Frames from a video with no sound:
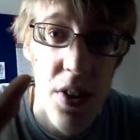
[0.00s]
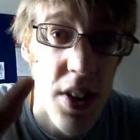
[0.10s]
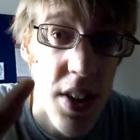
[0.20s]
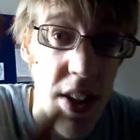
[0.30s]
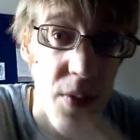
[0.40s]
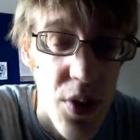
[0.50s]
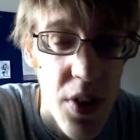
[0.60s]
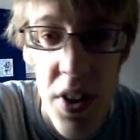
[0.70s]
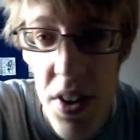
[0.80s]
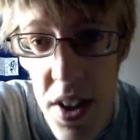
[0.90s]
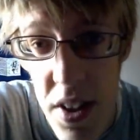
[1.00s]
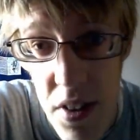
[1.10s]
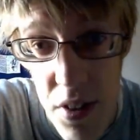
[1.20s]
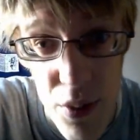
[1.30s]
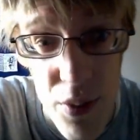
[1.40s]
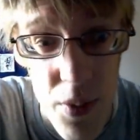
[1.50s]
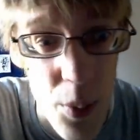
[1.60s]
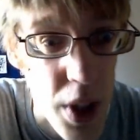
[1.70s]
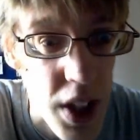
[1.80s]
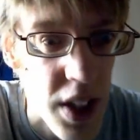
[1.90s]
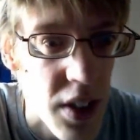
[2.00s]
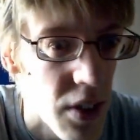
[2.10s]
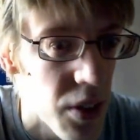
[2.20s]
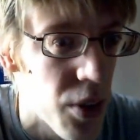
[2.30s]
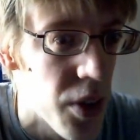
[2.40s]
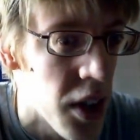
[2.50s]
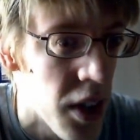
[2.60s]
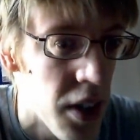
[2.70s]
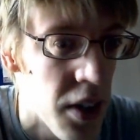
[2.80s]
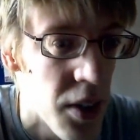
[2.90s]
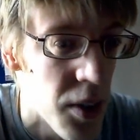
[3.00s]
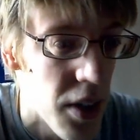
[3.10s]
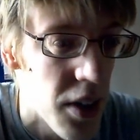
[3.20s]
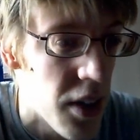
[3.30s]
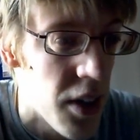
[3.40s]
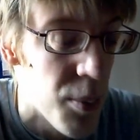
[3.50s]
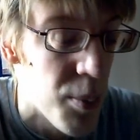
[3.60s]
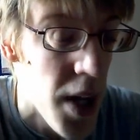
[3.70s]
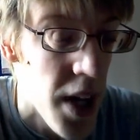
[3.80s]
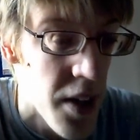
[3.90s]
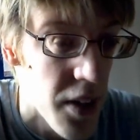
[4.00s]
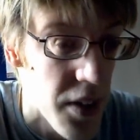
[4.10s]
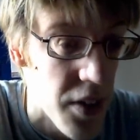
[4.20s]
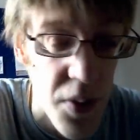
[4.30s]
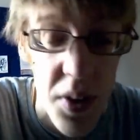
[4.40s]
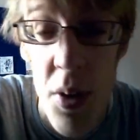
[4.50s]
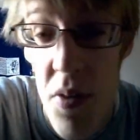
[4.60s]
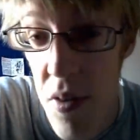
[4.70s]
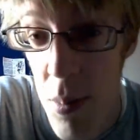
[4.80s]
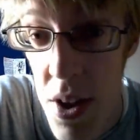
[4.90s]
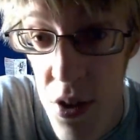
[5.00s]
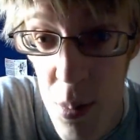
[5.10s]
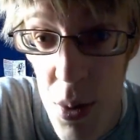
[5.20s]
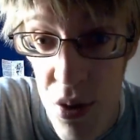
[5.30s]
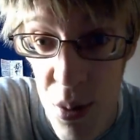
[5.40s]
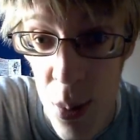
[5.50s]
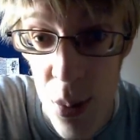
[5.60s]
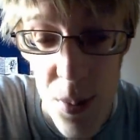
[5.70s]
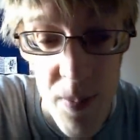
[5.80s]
in TFs that I did of the weekend I got here, and uh, man, I don't think I've ever been as miserable.